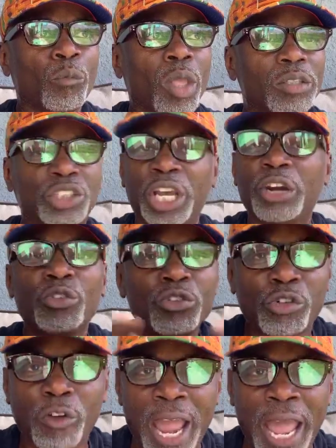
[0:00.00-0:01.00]
General
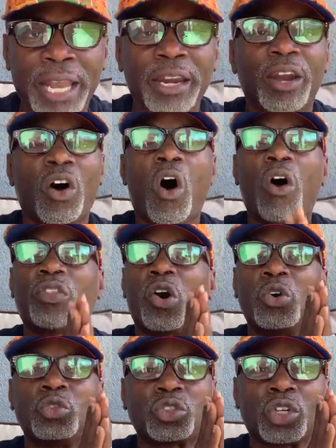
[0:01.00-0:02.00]
Grant, and all
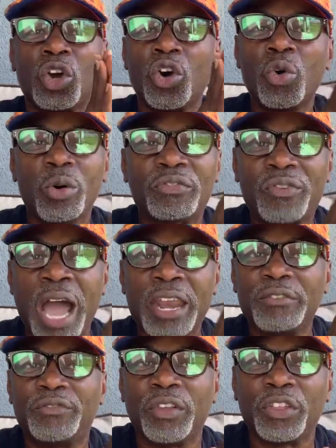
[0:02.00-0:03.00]
those who were
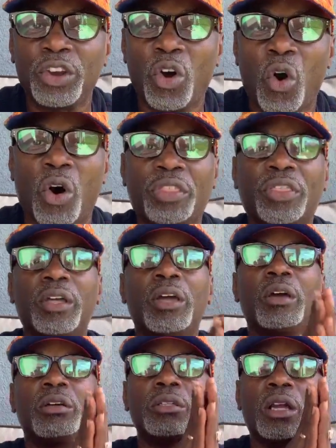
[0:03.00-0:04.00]
fighting for the North.
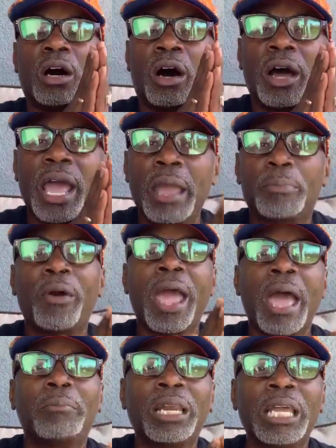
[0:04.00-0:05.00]

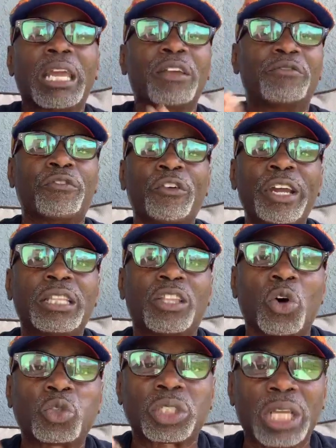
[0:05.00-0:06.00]
Abraham Lincoln freed
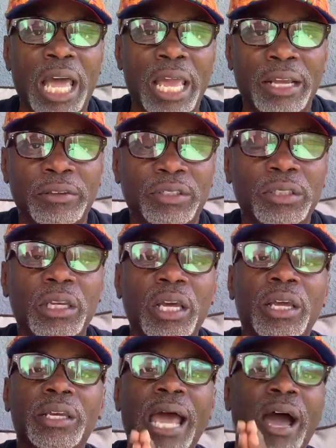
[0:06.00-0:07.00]
those slaves.
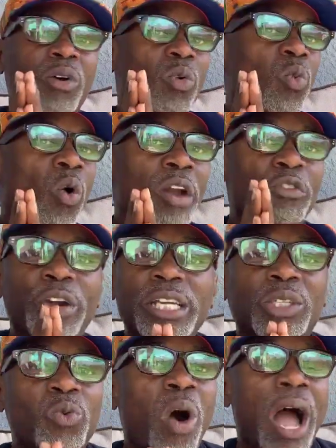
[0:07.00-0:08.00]
Now, one
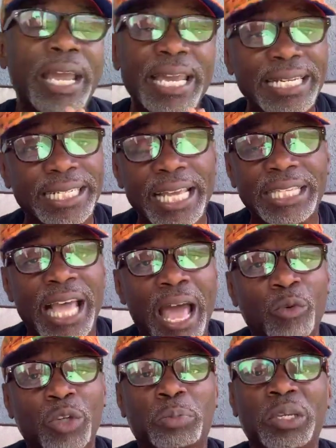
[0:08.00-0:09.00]
reason why he did
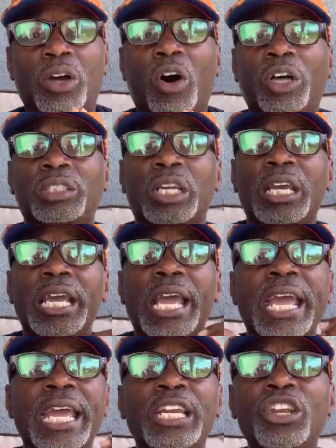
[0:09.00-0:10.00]
that was because
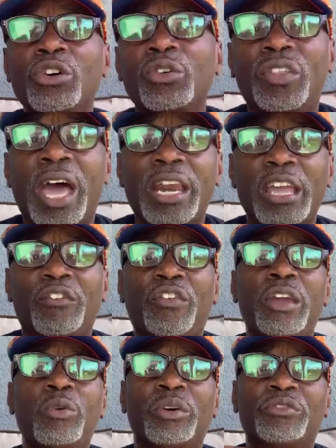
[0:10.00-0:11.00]
he knew that if
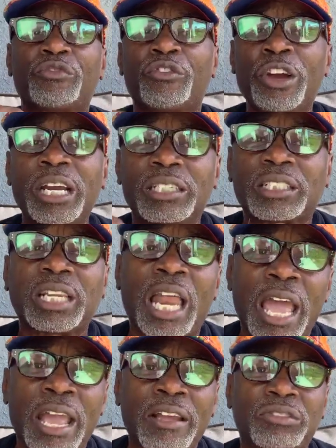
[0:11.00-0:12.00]
he would free the
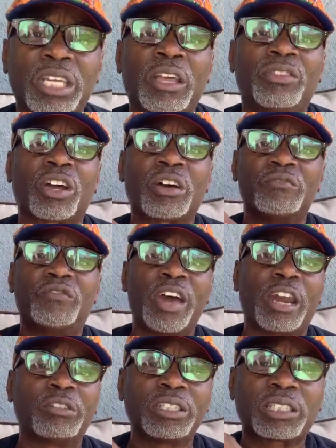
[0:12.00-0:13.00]
slaves in the
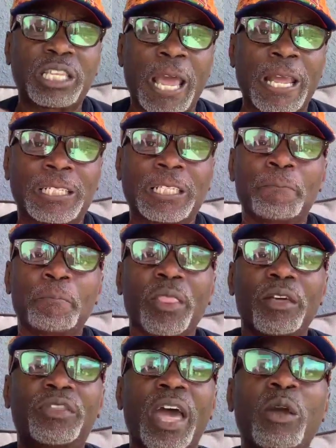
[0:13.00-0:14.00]
Confederate states,
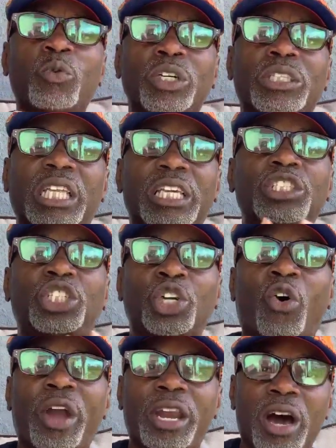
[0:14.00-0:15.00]
they would then
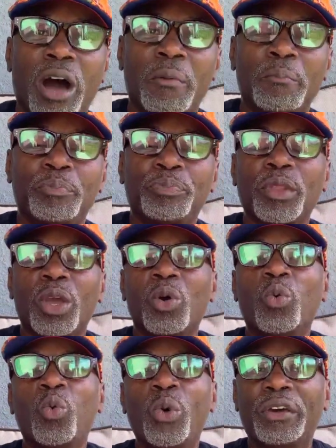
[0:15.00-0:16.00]
join up
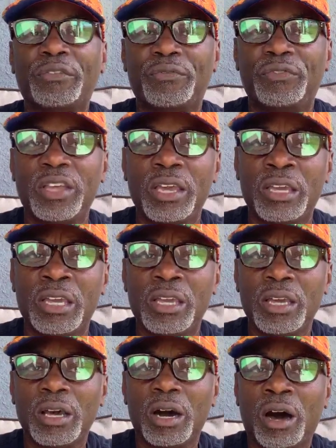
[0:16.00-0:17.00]
with the
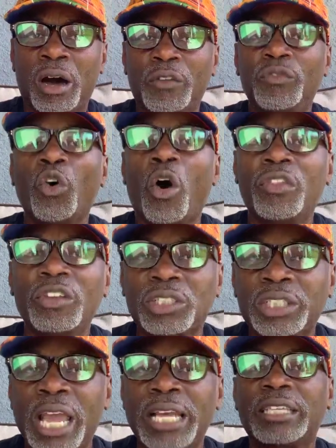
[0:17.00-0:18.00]
northern
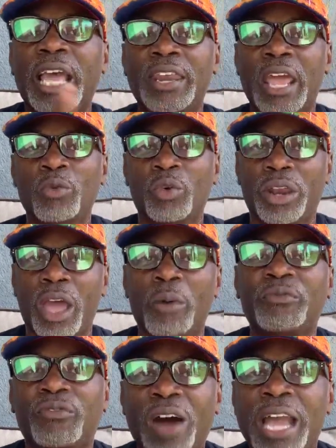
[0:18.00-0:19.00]
states, and they would
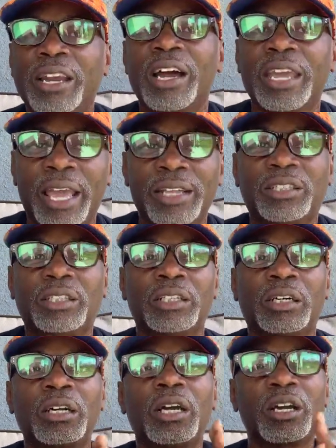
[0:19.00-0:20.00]
help fight against
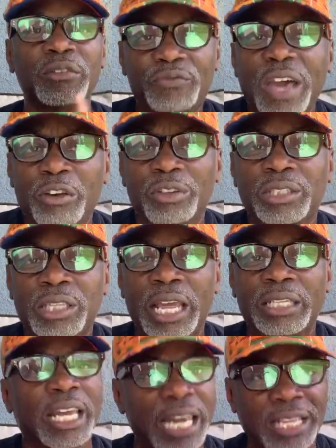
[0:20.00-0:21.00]
the Confederate
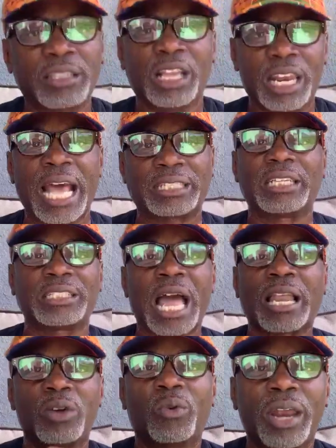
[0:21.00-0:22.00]
states. And that's
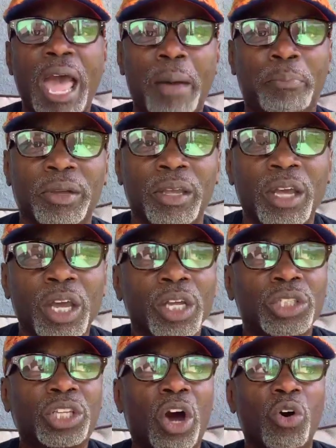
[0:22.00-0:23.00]
exactly what happened.
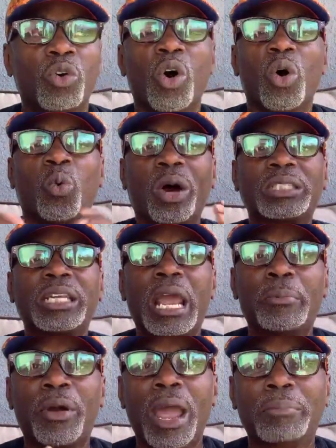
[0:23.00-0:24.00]
So what did
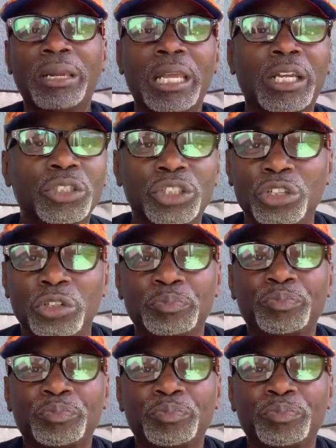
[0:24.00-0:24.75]
Abraham Lincoln do?